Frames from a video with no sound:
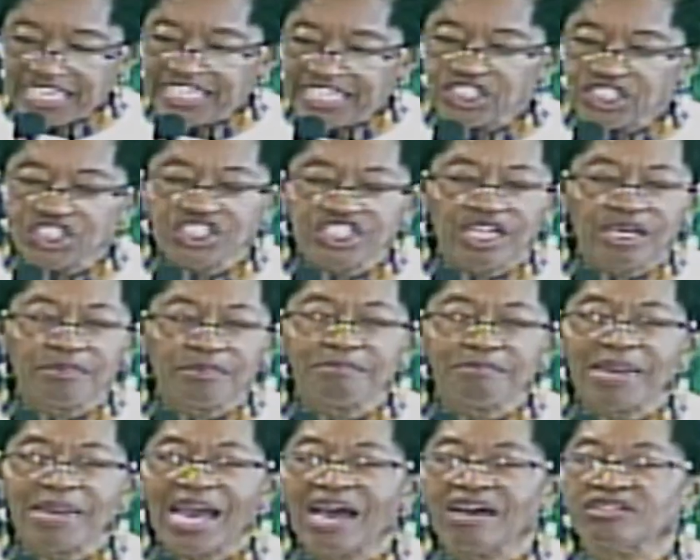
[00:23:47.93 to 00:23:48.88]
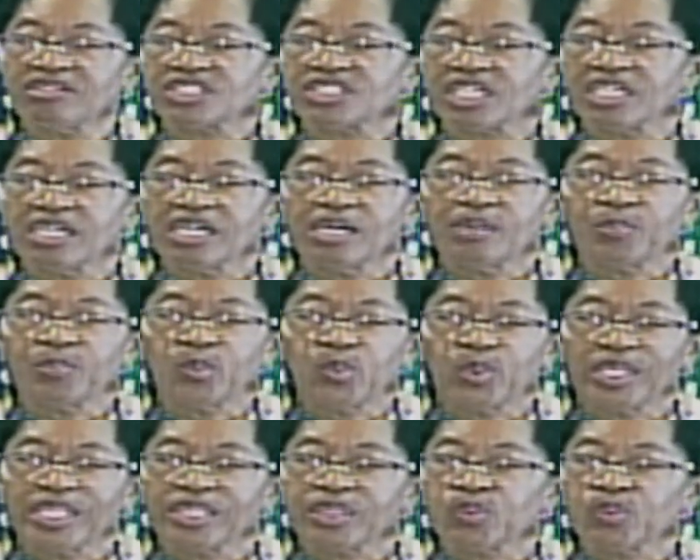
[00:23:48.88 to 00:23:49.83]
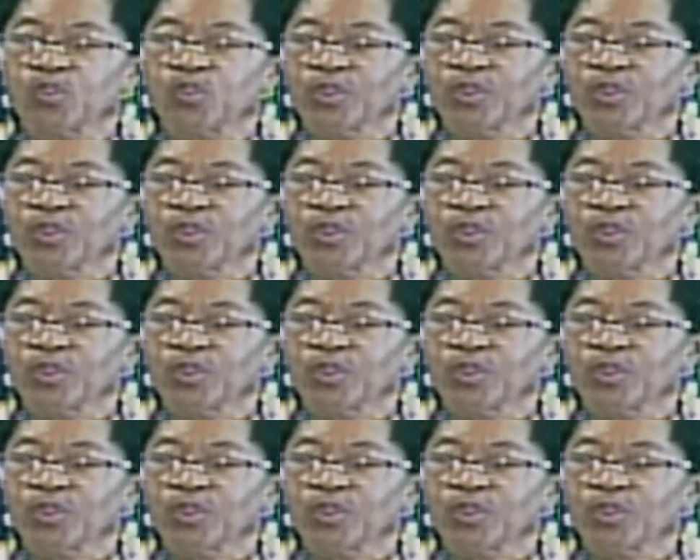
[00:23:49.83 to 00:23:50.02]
They shall mount up with